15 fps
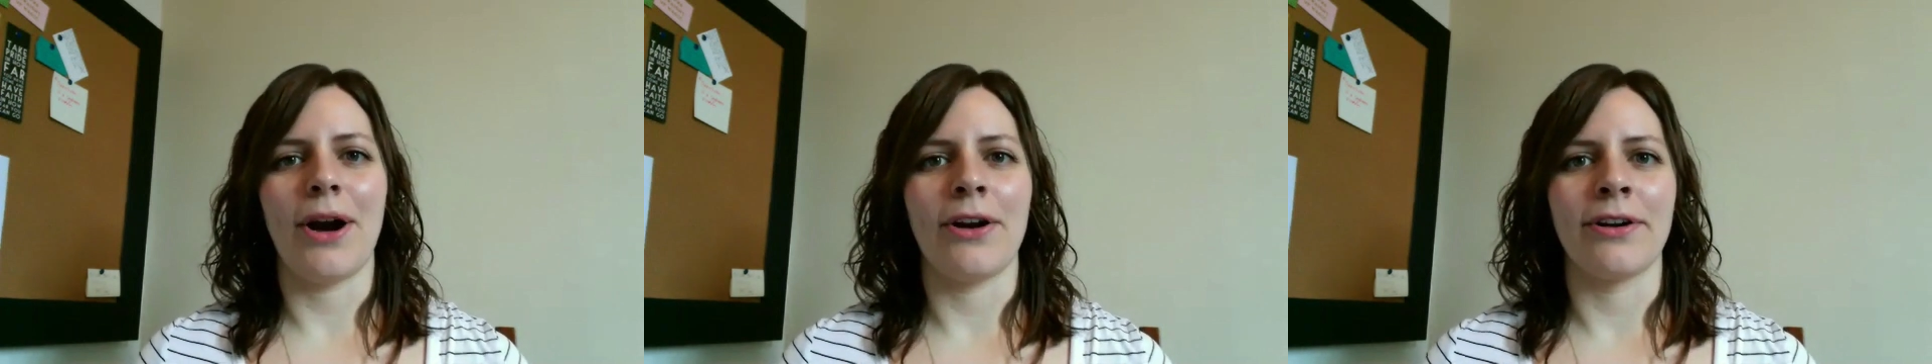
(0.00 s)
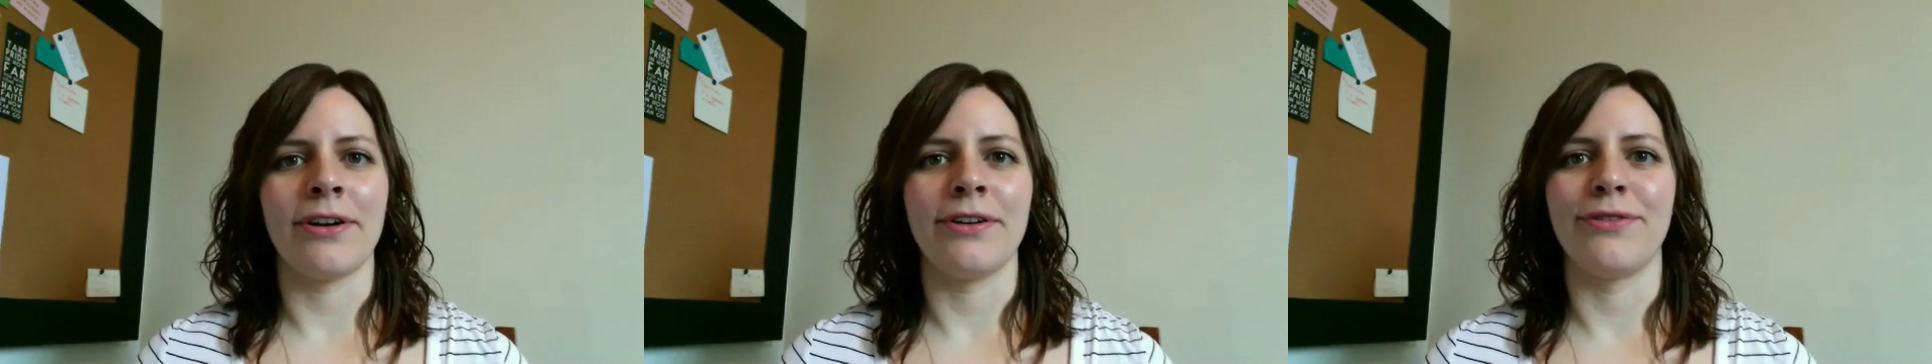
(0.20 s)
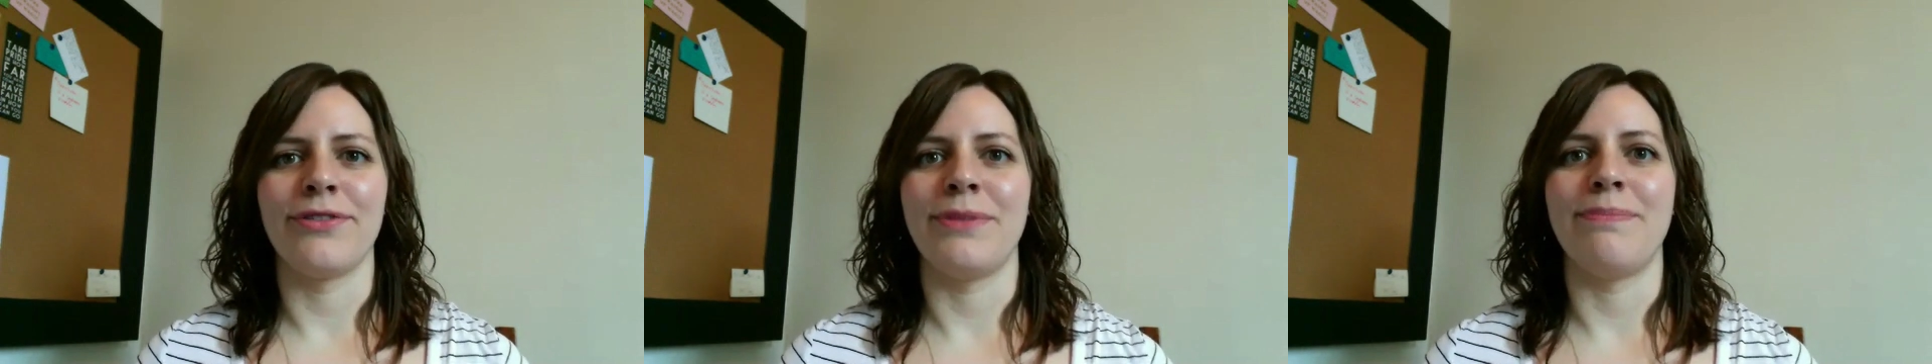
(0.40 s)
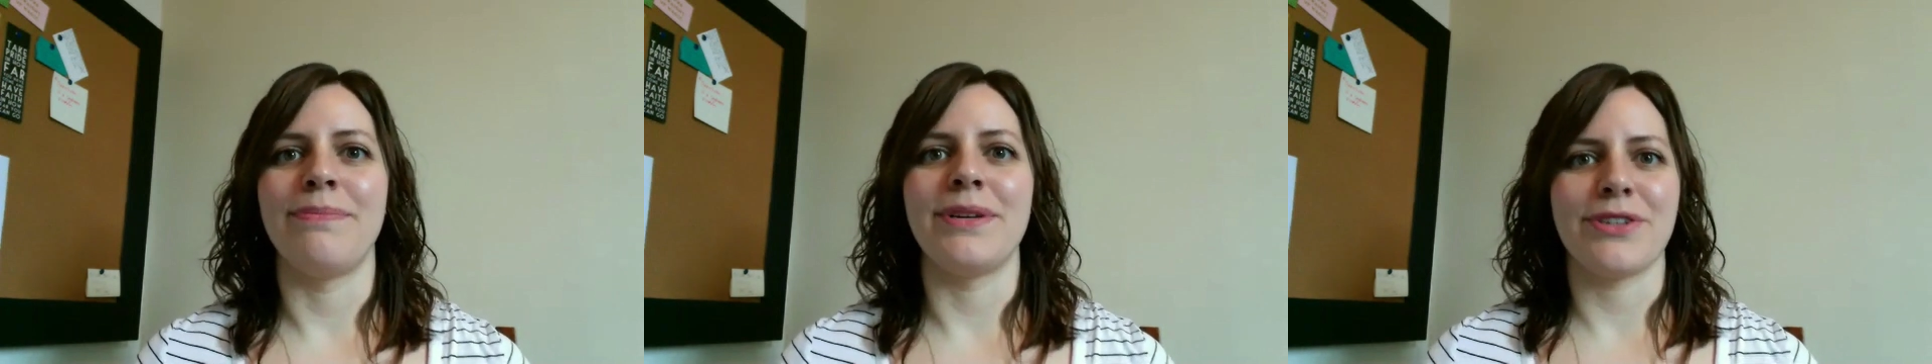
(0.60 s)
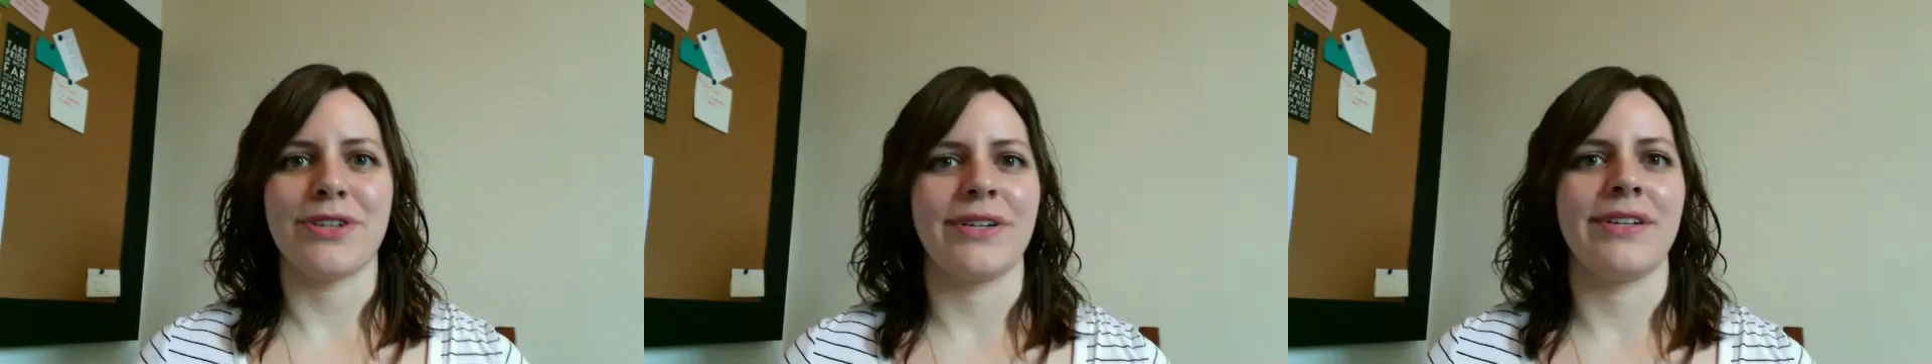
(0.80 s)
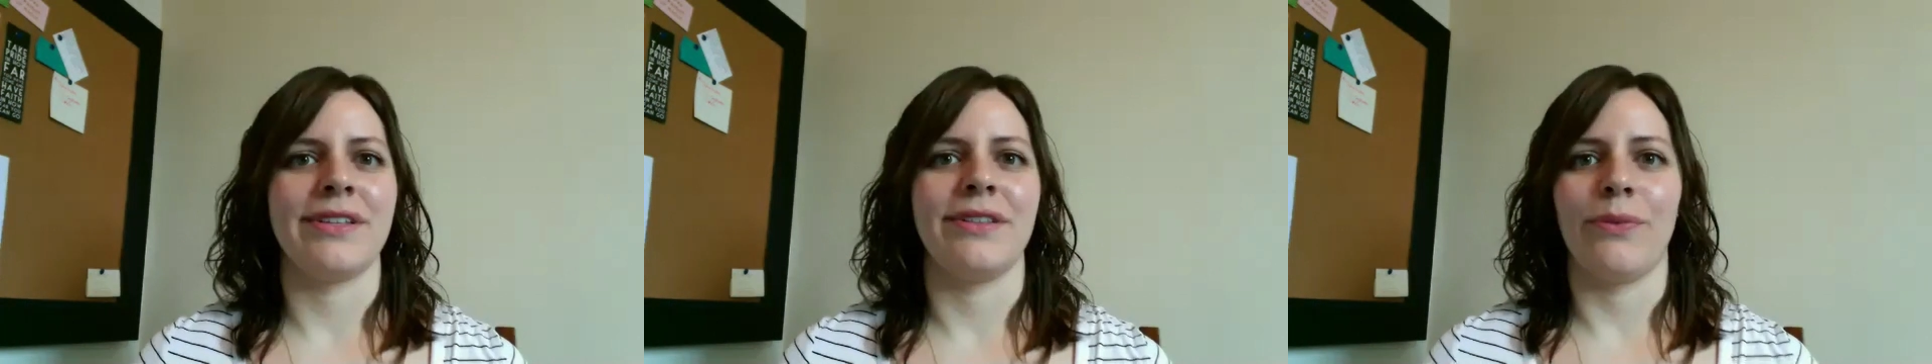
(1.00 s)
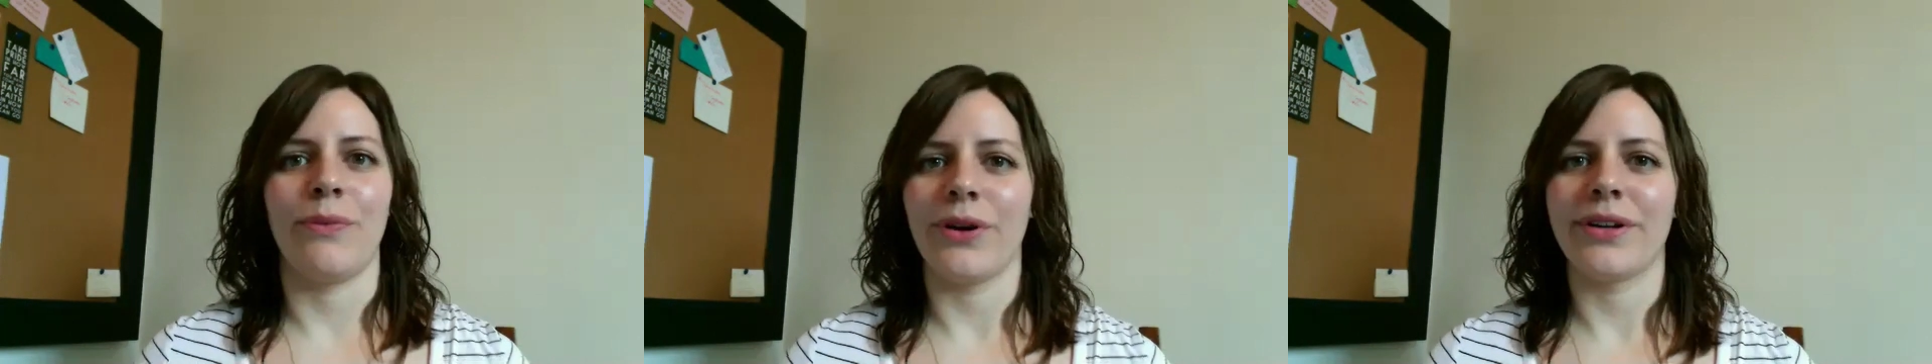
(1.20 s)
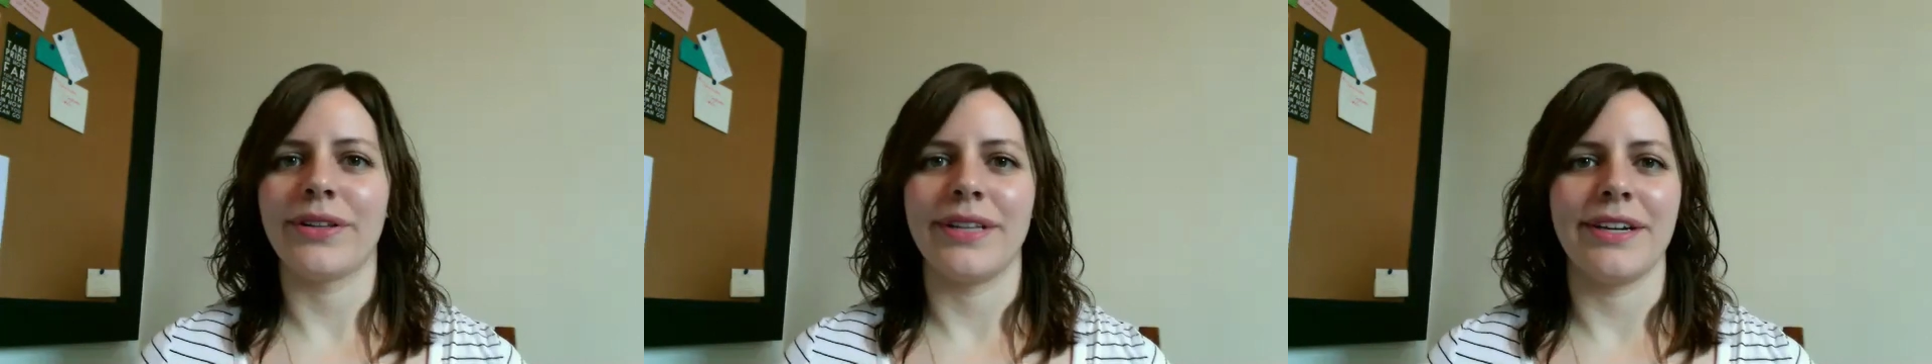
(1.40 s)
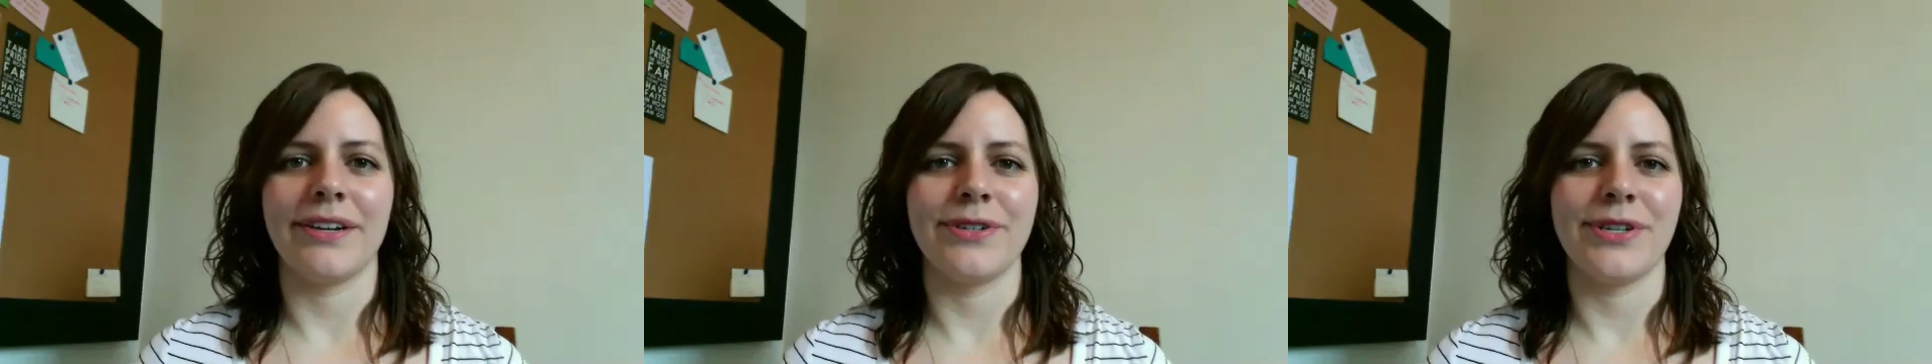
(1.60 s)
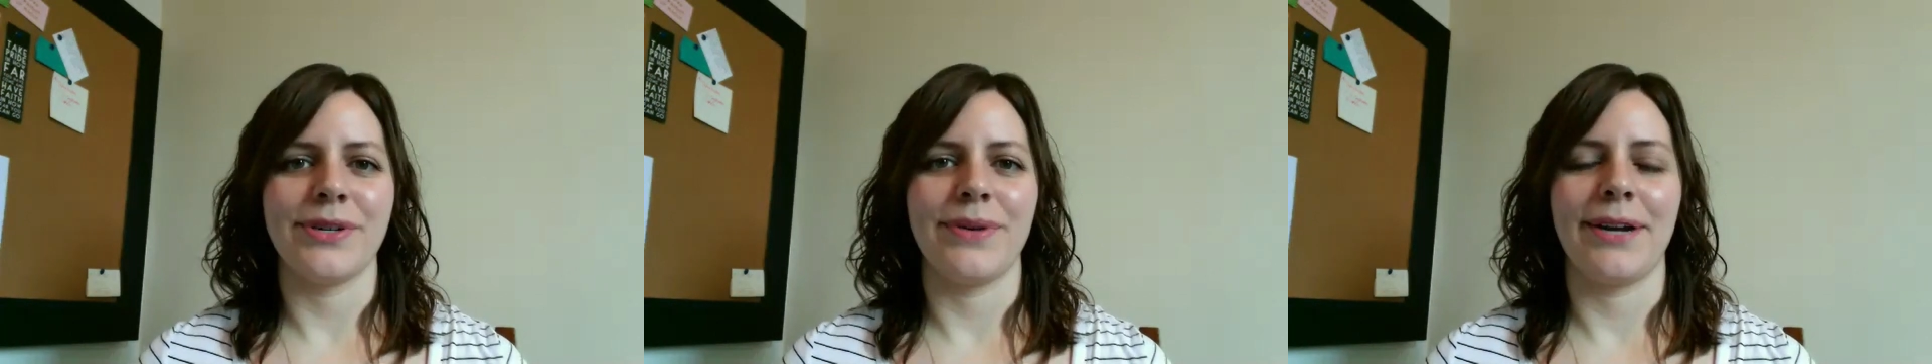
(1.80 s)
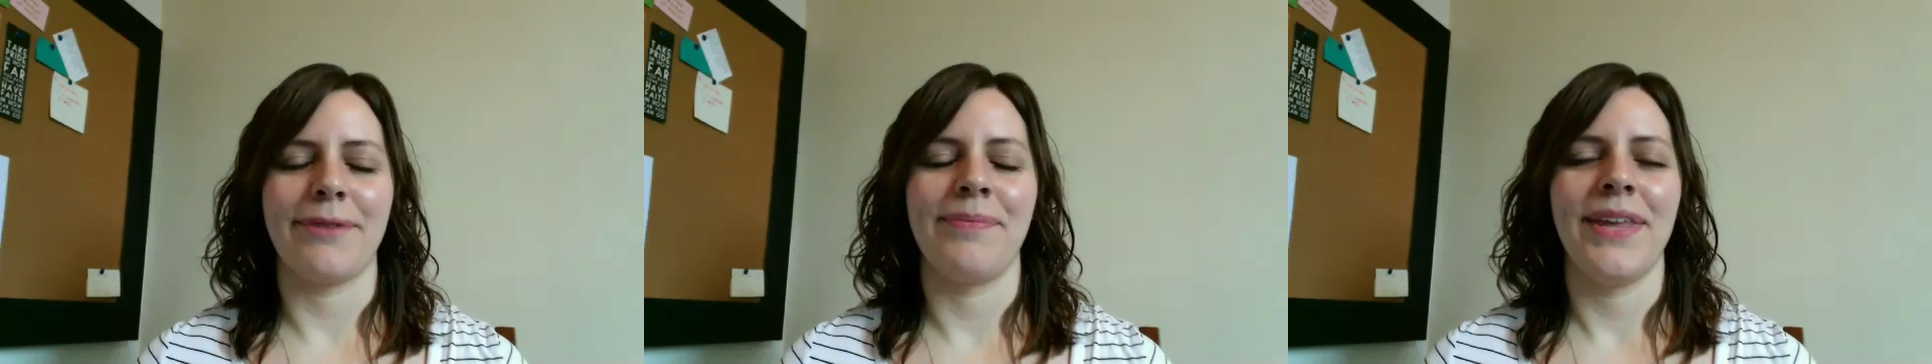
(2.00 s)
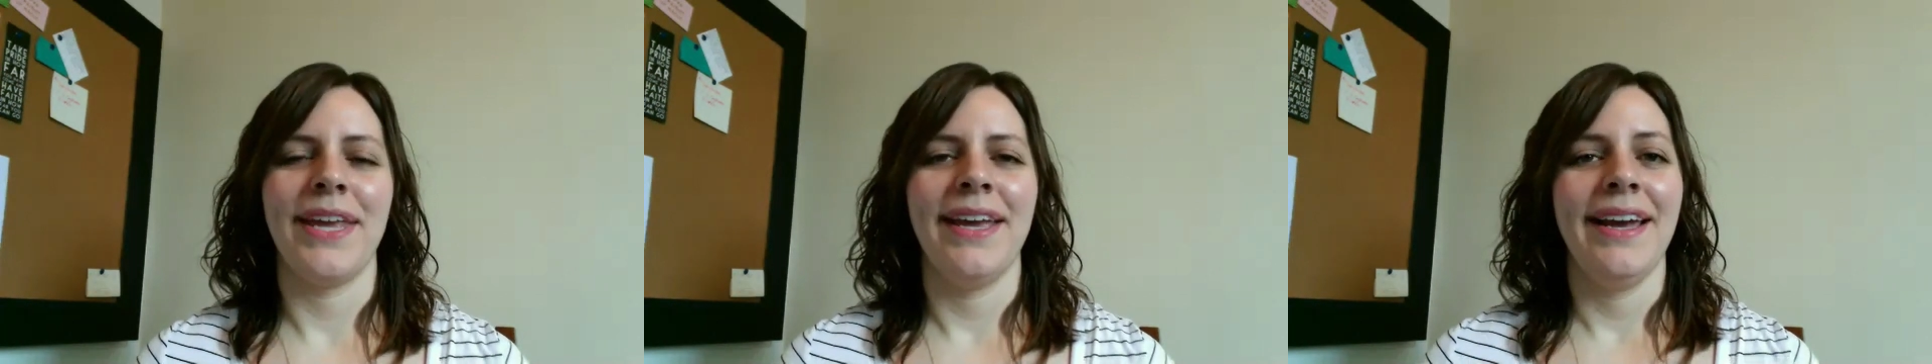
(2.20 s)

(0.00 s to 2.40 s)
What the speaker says: part of the mission and the work that you're doing.